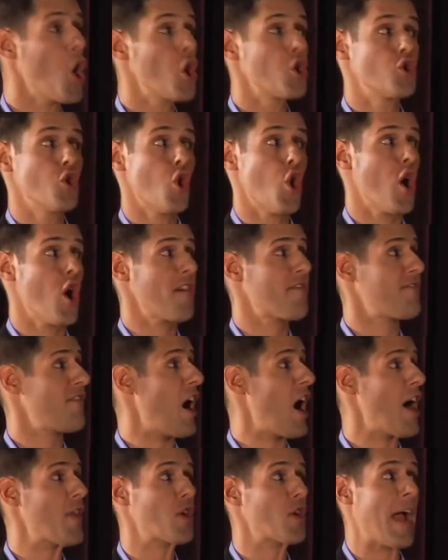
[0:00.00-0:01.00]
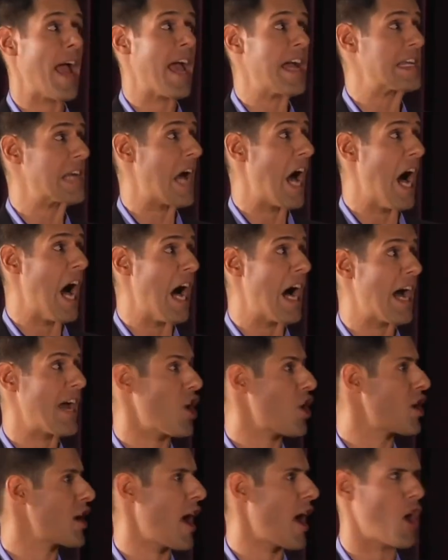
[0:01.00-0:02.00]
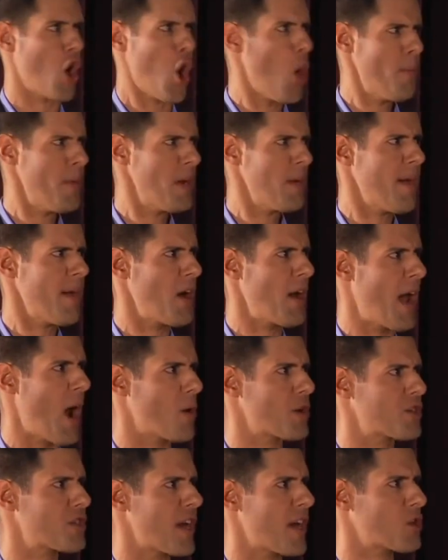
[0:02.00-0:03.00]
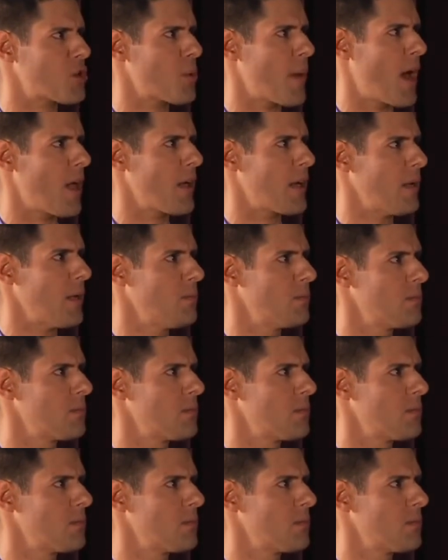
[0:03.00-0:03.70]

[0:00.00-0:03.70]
Your father and I are not open about our sexuality.